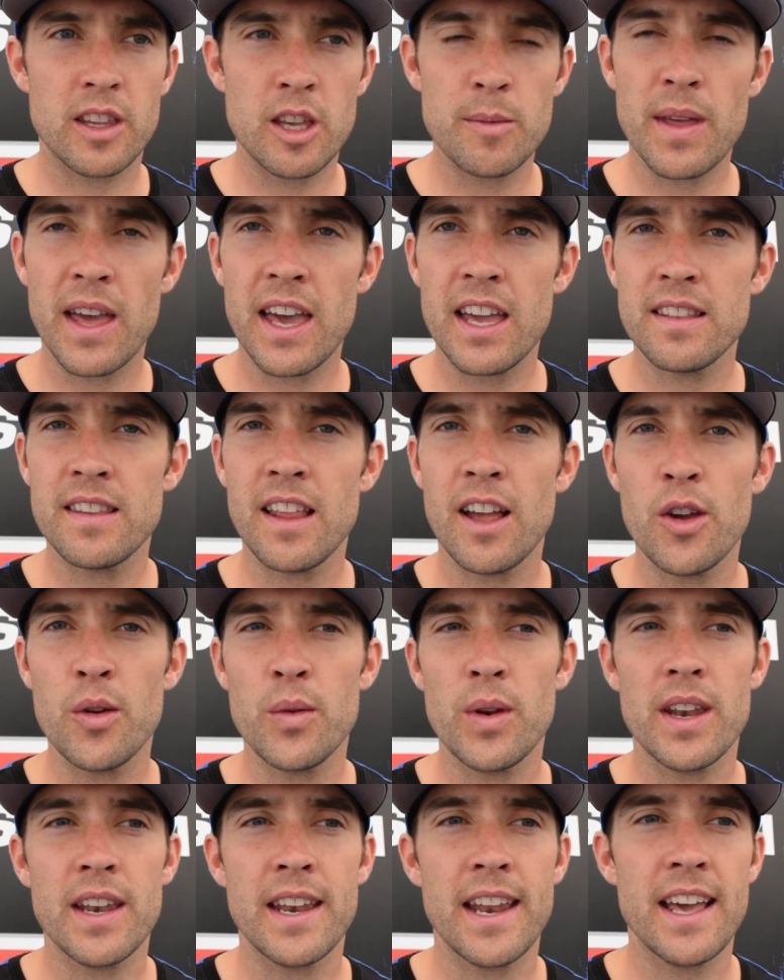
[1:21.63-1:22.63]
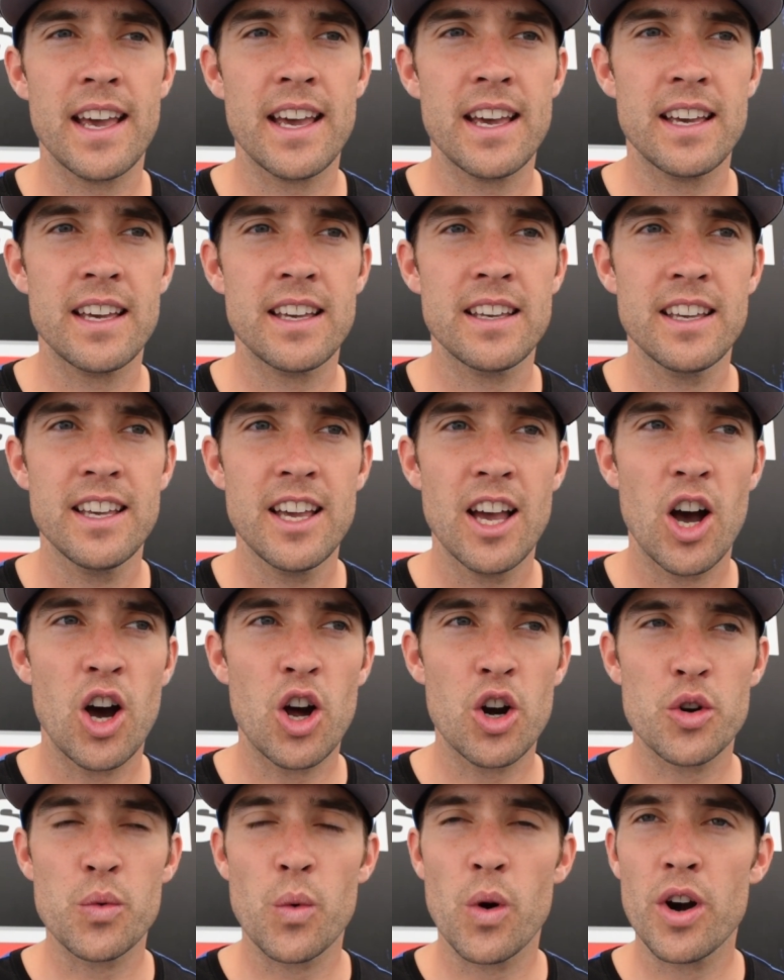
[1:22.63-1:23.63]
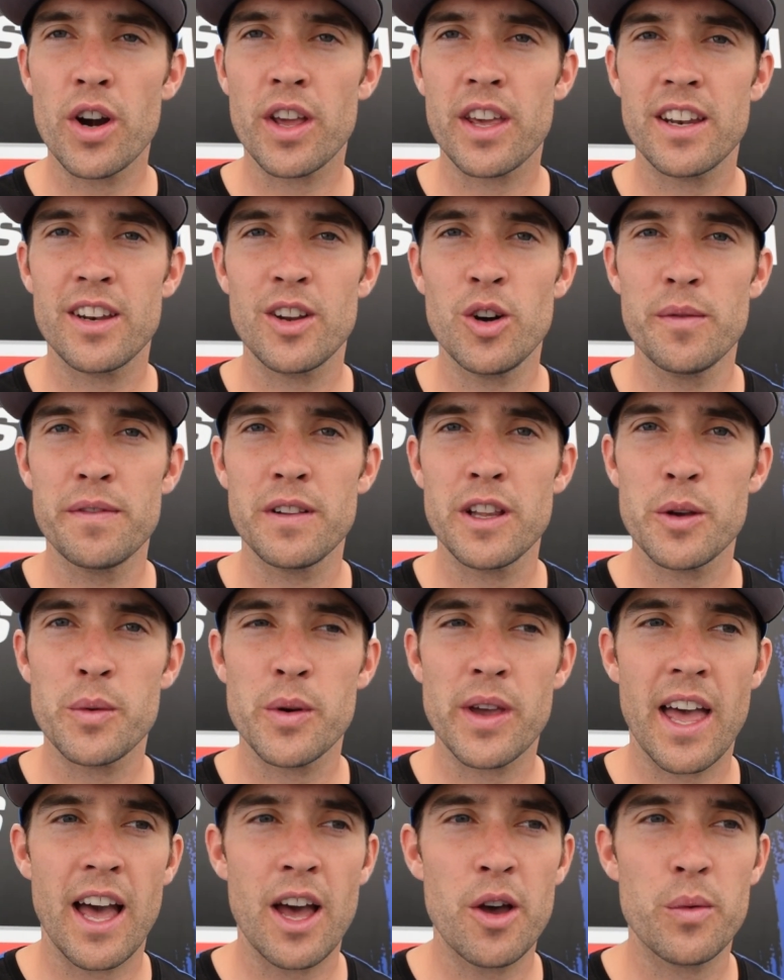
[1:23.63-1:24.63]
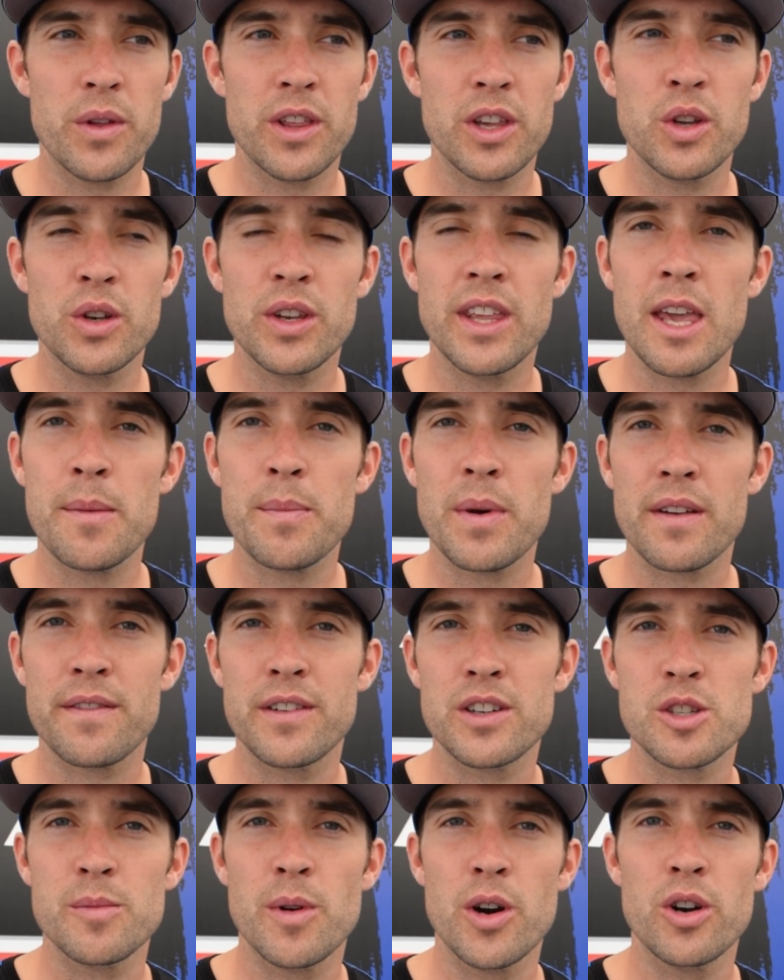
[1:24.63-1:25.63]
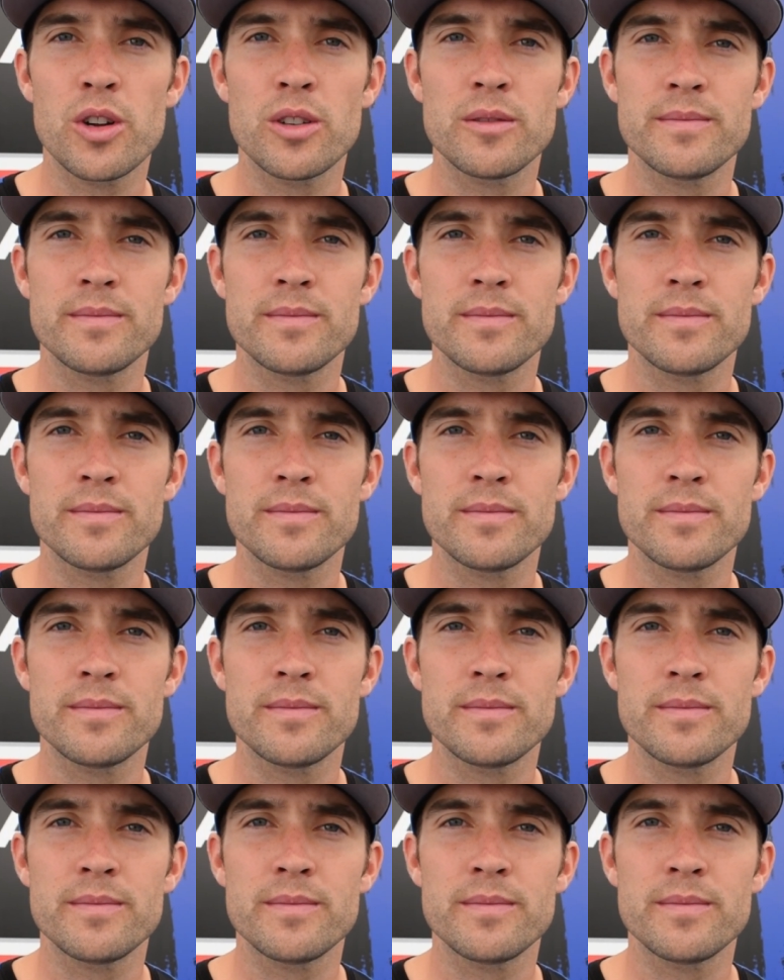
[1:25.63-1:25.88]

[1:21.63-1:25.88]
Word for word: Keep the head down and uh, hard work, and hopefully we'll get out with a good gate pick for tomorrow.